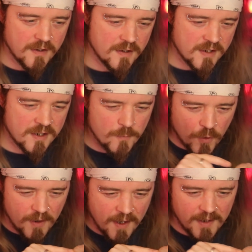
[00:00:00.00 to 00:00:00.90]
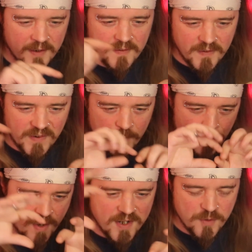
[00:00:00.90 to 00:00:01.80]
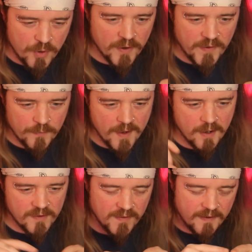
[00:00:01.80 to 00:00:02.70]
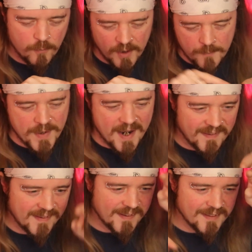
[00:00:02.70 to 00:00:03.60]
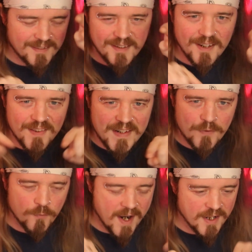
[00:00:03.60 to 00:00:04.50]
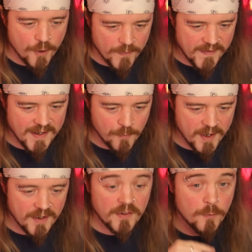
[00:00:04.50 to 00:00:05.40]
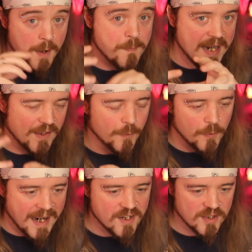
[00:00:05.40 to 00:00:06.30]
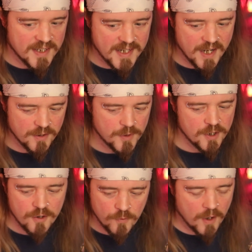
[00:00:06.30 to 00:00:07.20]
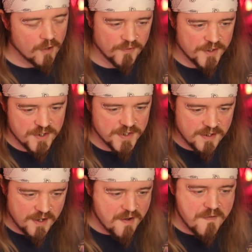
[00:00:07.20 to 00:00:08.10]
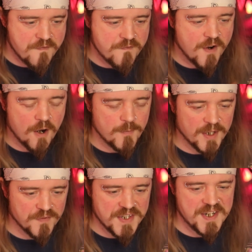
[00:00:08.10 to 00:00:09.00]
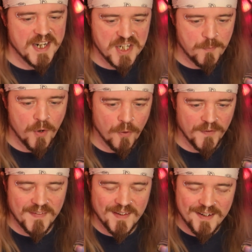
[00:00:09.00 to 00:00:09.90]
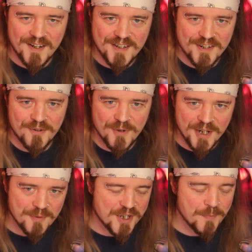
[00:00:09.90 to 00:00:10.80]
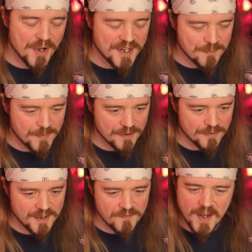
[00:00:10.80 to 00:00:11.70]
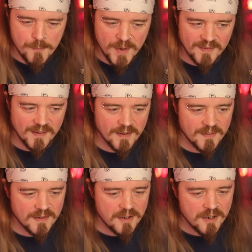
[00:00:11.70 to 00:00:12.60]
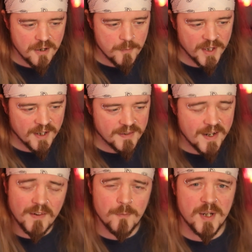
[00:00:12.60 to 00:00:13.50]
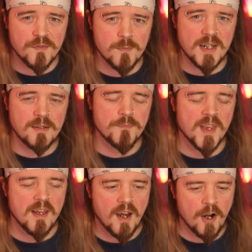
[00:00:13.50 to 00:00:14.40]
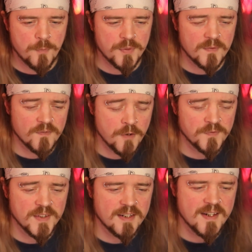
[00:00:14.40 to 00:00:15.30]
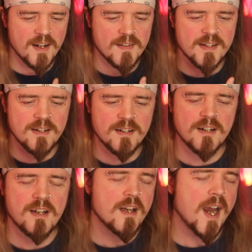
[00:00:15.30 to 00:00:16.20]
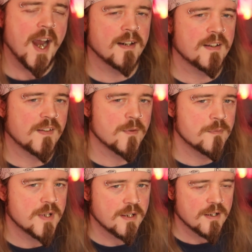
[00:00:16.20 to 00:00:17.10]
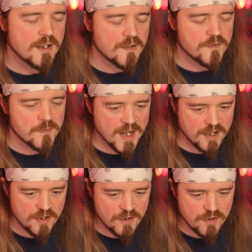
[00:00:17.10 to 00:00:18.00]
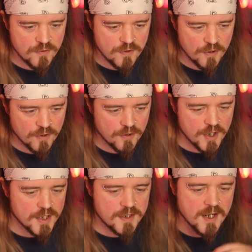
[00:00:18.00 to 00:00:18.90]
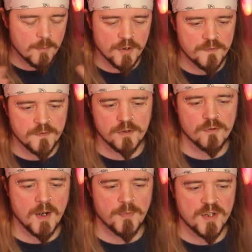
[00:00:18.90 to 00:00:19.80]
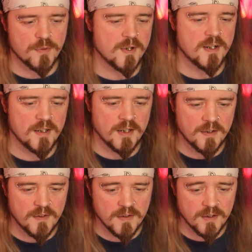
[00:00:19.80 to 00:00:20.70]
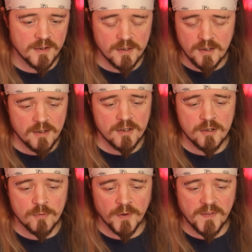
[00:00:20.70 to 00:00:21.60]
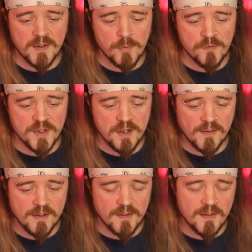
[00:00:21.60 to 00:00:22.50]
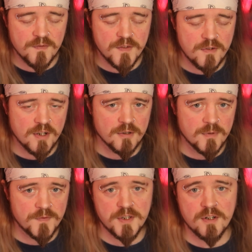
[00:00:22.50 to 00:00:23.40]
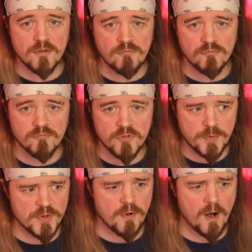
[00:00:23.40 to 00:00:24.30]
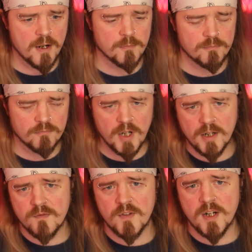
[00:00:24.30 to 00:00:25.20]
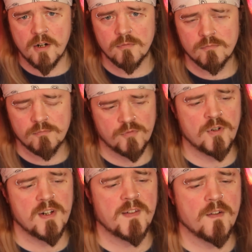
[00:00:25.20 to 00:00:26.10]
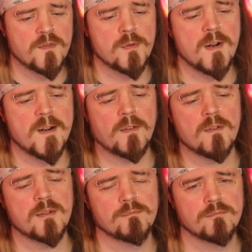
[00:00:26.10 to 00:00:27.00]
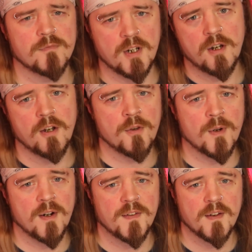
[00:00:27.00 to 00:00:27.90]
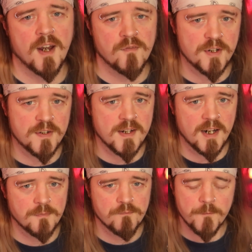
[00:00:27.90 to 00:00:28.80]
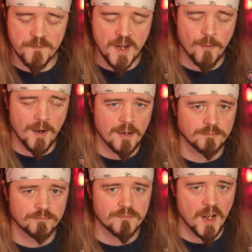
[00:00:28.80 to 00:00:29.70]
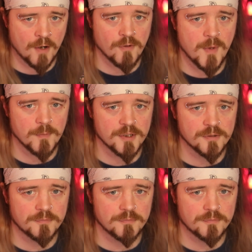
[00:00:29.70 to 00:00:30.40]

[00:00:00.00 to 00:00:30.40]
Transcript: you're more likely to spread your points around, and it's like, well, I'm passing these rare nodes anyway, so I may as well actually get them, rather than just farming for 6 boards to put in your build, if that makes sense. That's going to be it from me. Hopefully that added some information to your Diablo 4 repertoire, and you want to see more videos like this in the future. If you do, subscribe, like the video, treat yourself to an ice cream. Otherwise, have a good day. Farewell. I'll remember you.